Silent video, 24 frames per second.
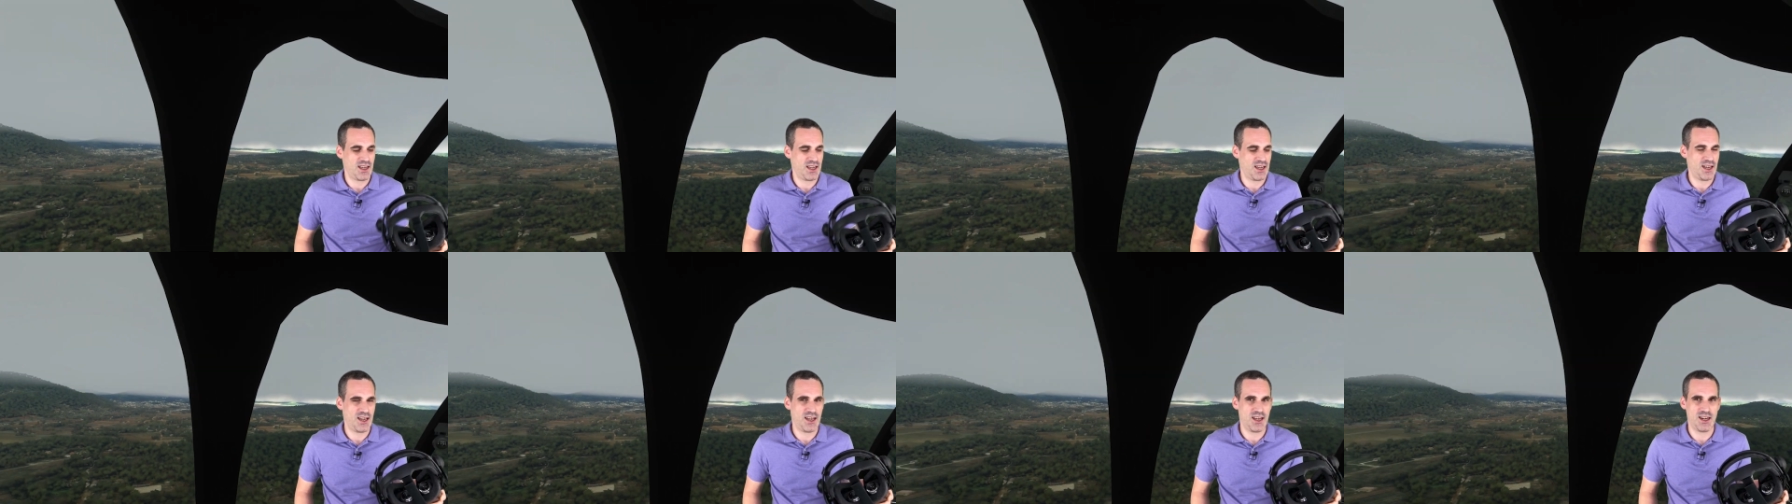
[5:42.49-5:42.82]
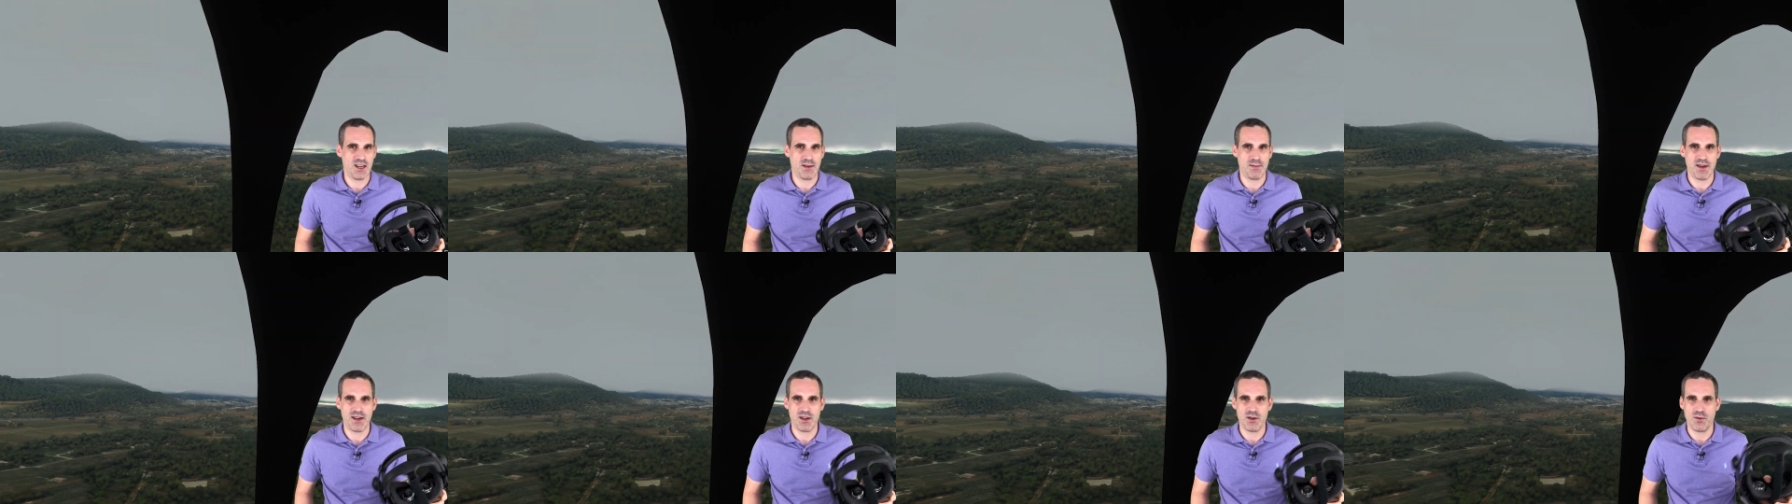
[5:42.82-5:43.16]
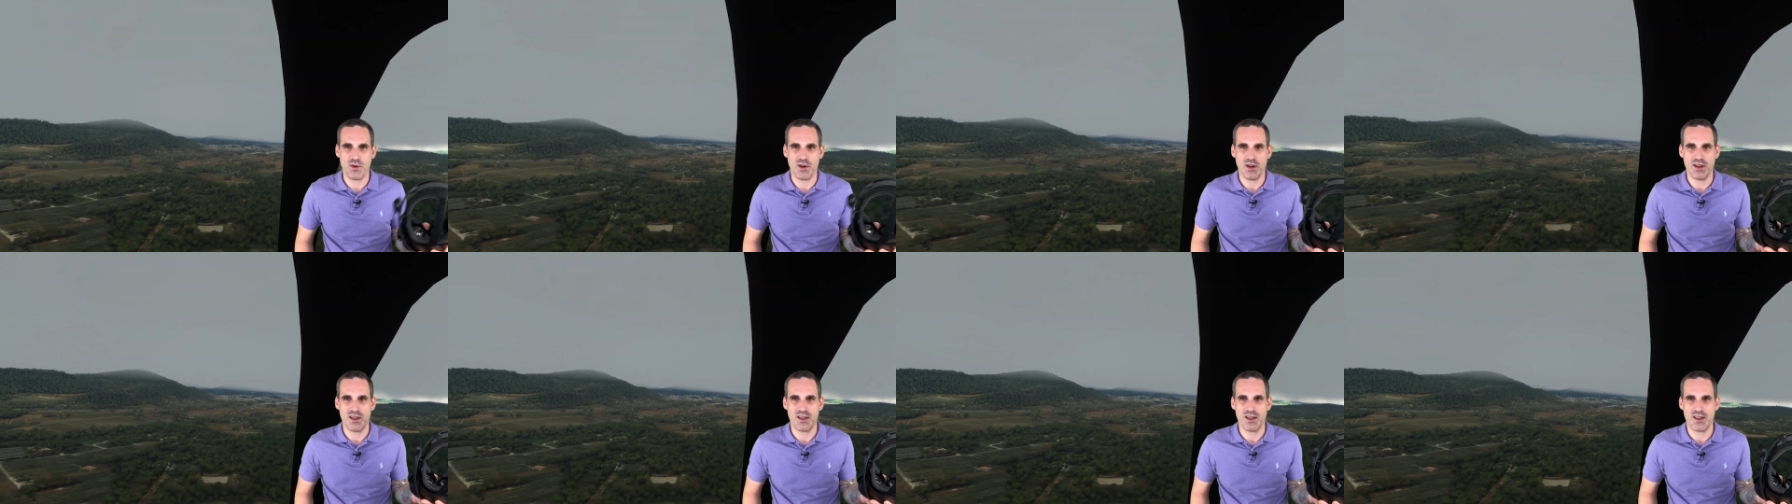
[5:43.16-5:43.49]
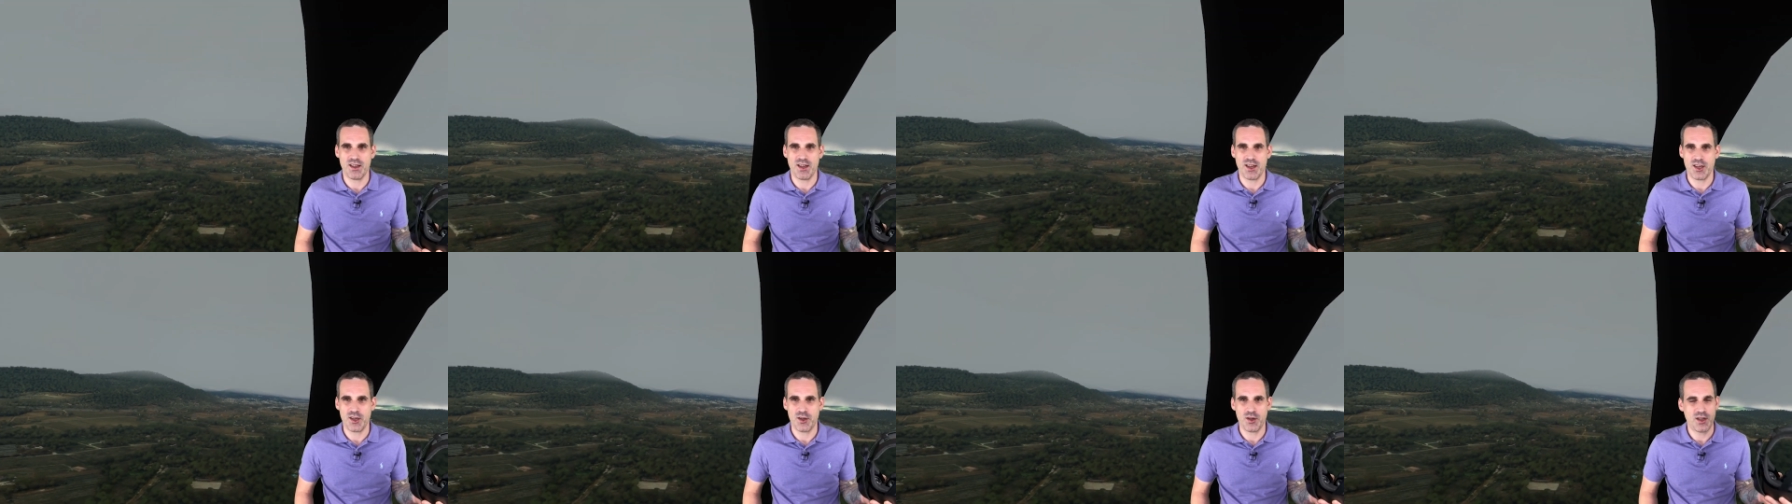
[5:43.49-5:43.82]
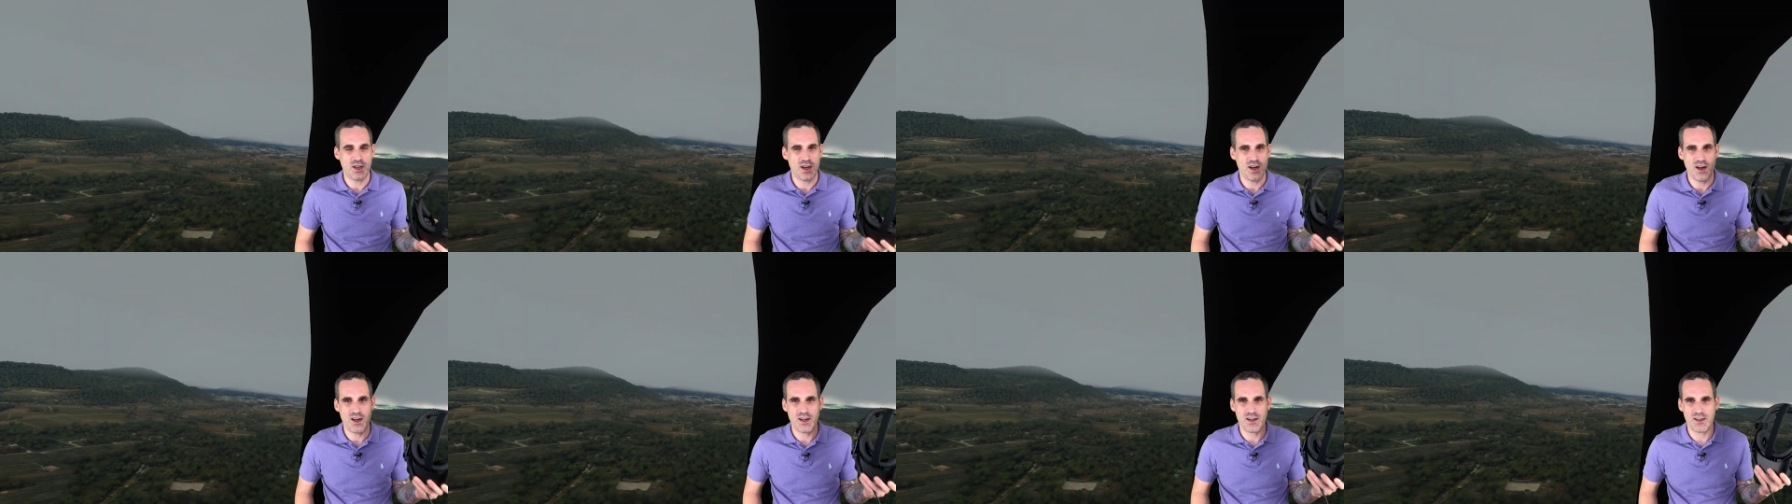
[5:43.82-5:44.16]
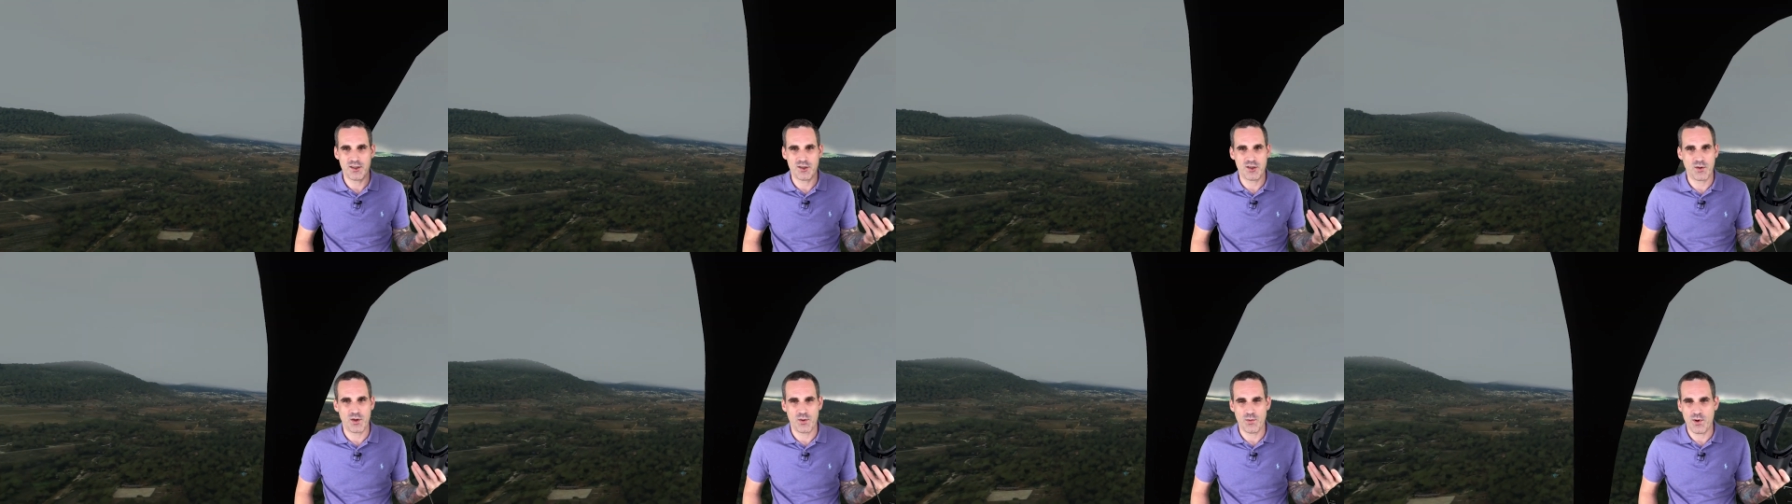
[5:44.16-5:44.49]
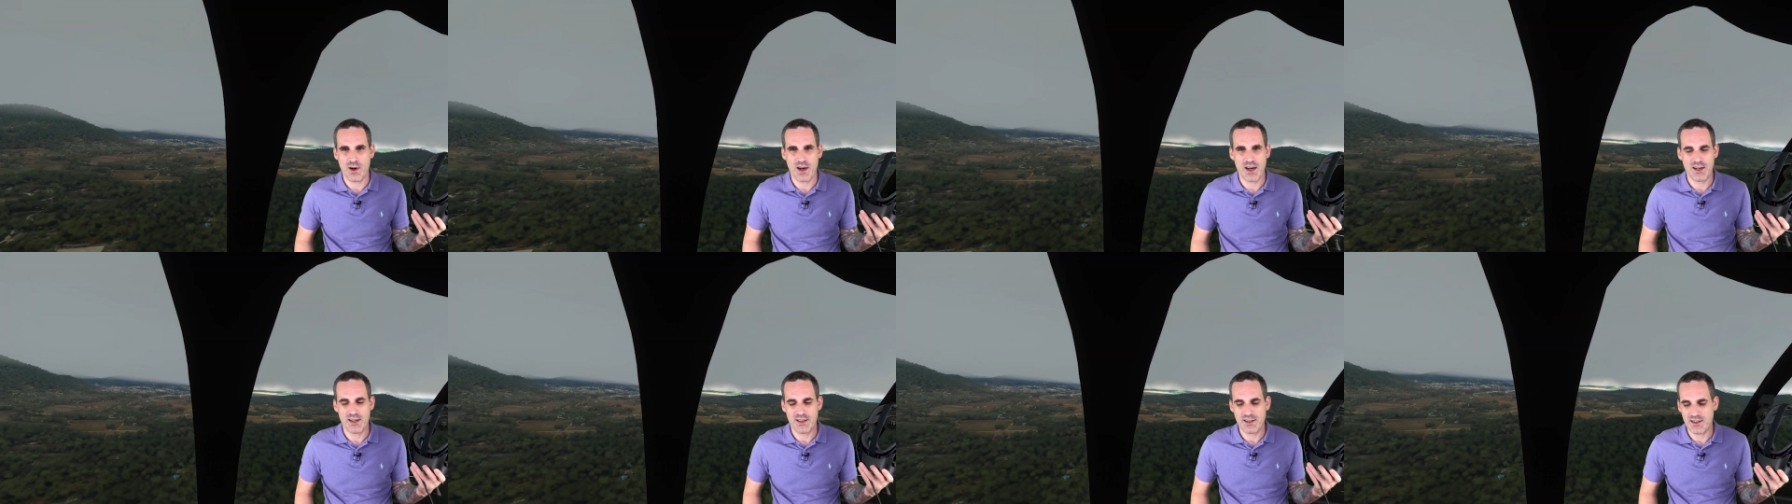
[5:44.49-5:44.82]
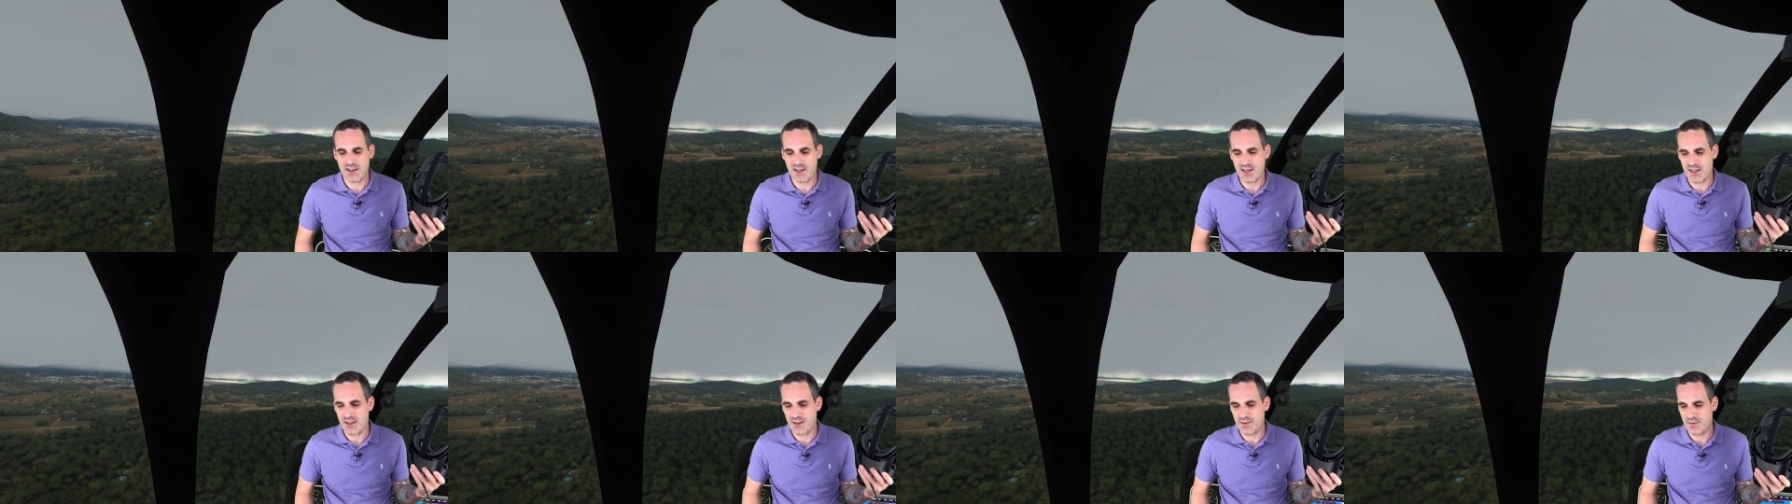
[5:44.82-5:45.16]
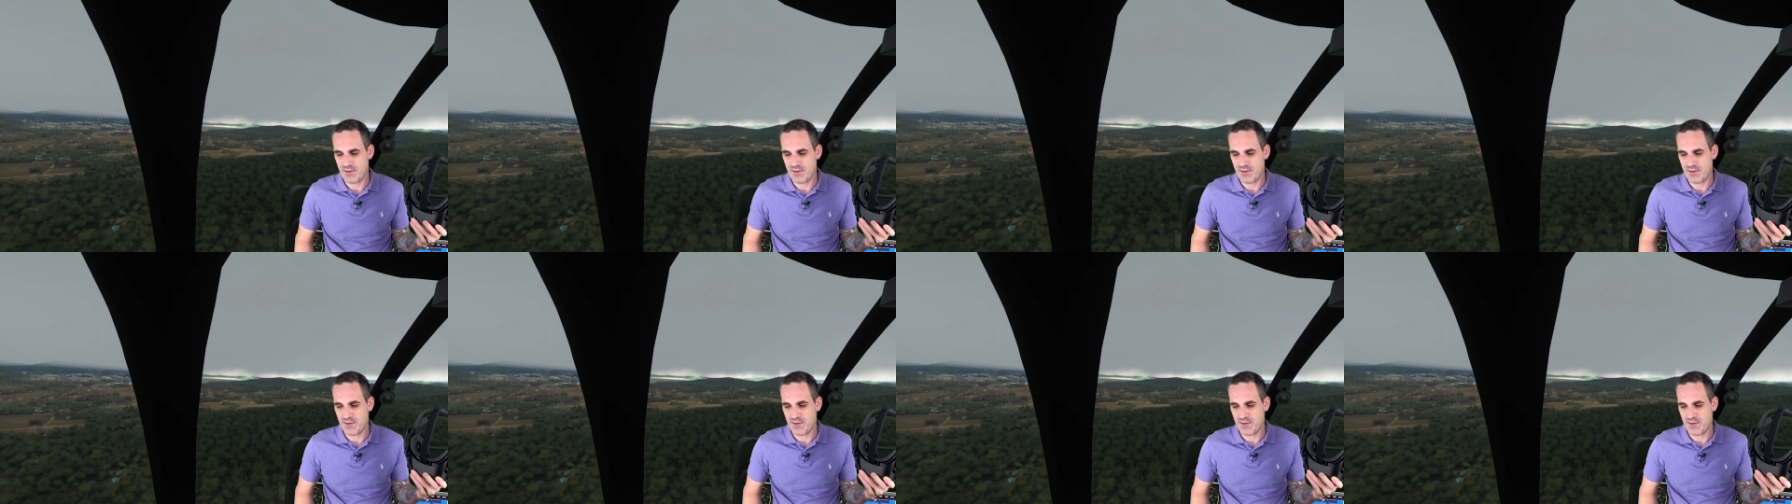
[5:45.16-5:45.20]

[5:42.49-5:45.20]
No matter what. You can't do it wirelessly.